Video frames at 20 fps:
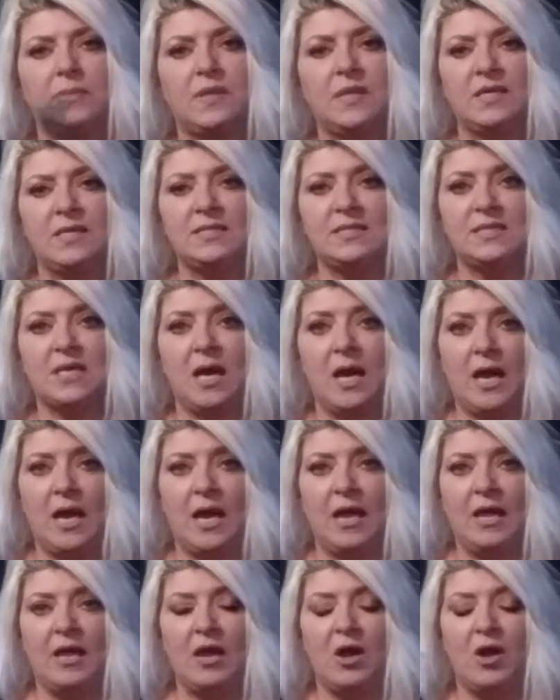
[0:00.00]
this
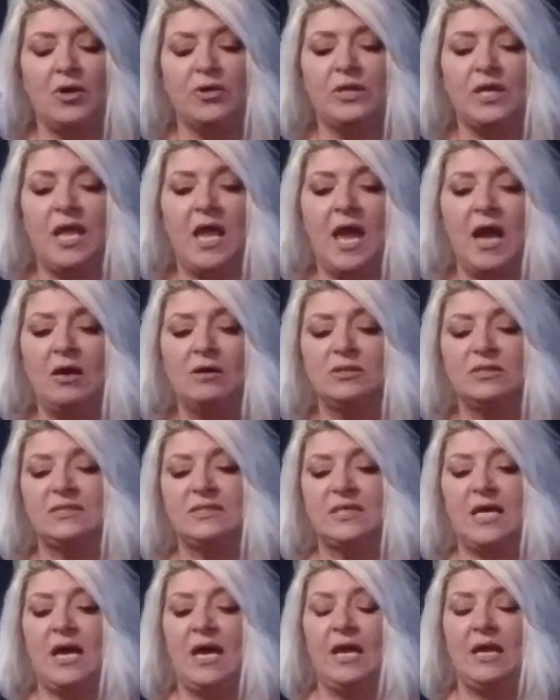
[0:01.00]
guy on the
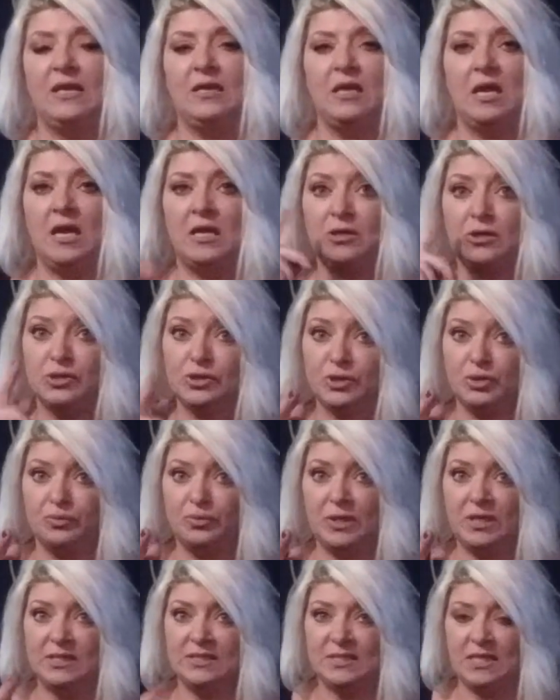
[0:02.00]
outside, and there's a
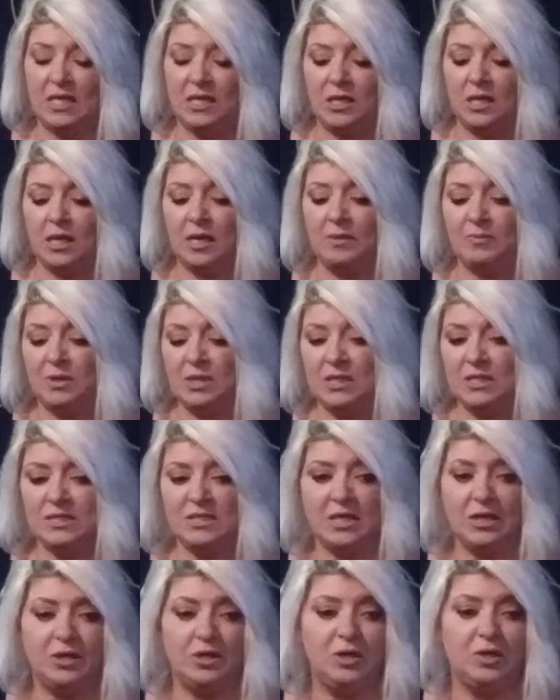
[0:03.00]
reason, and I'm going
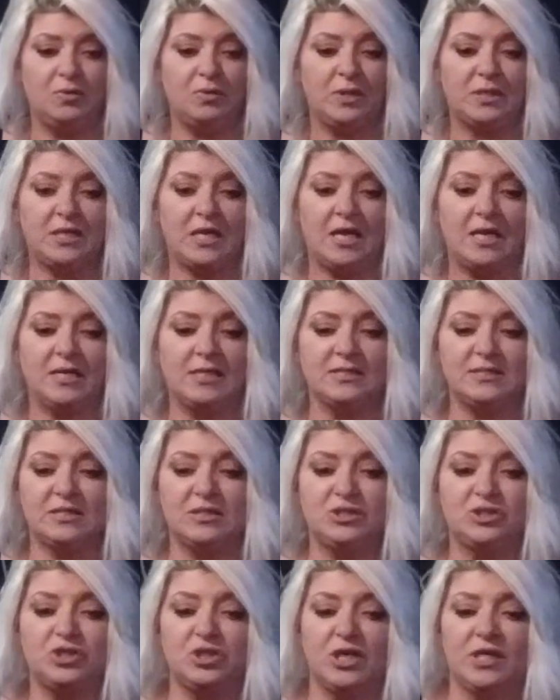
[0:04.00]
to tell you what that is
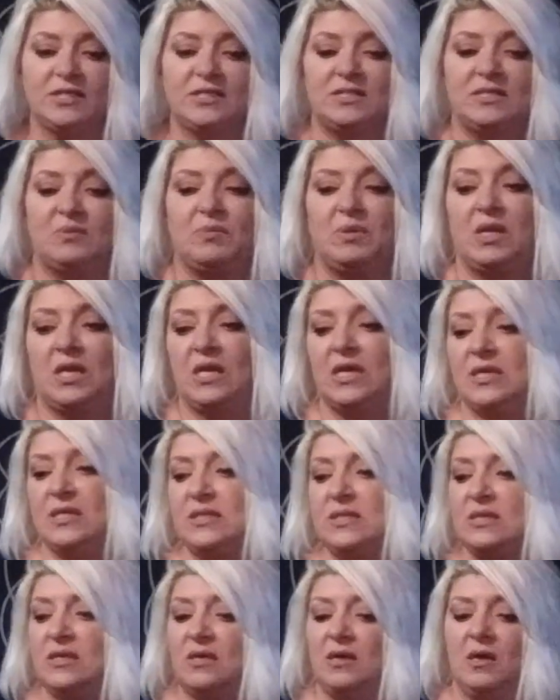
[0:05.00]
in just a minute.
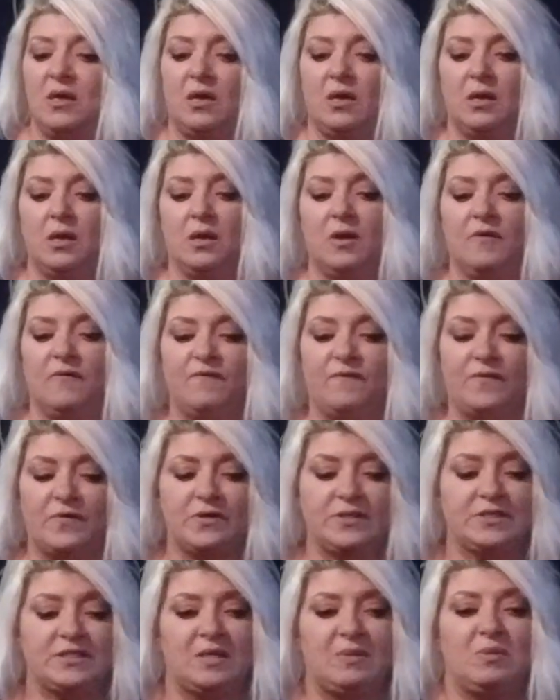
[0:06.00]

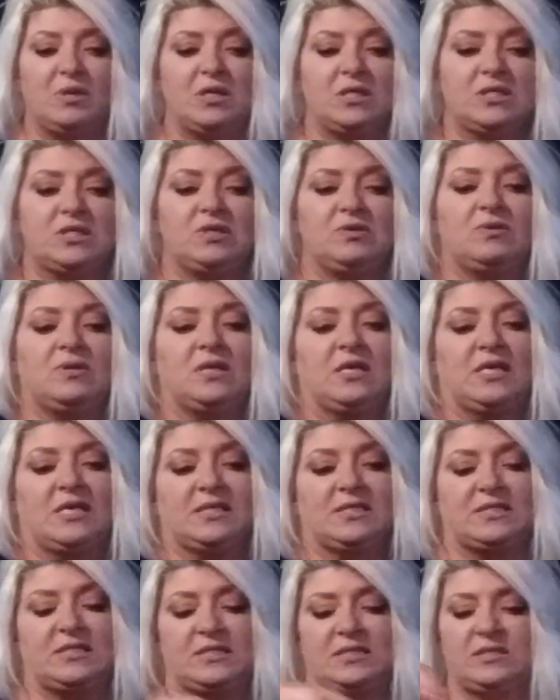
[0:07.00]
First, I'm going to do
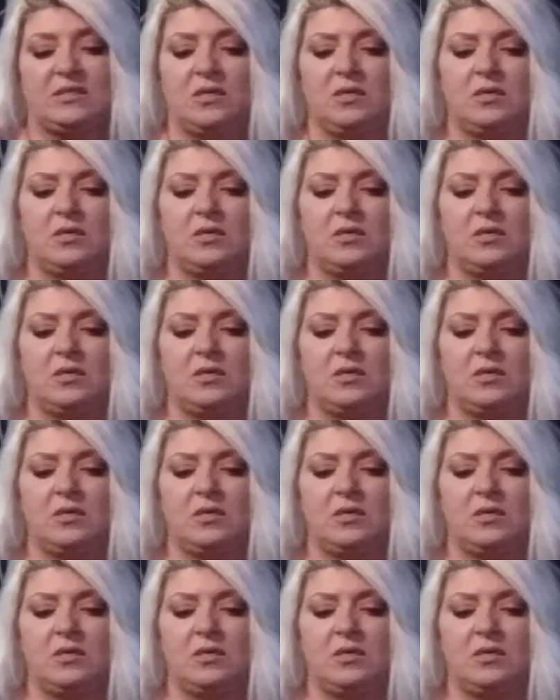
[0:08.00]
this.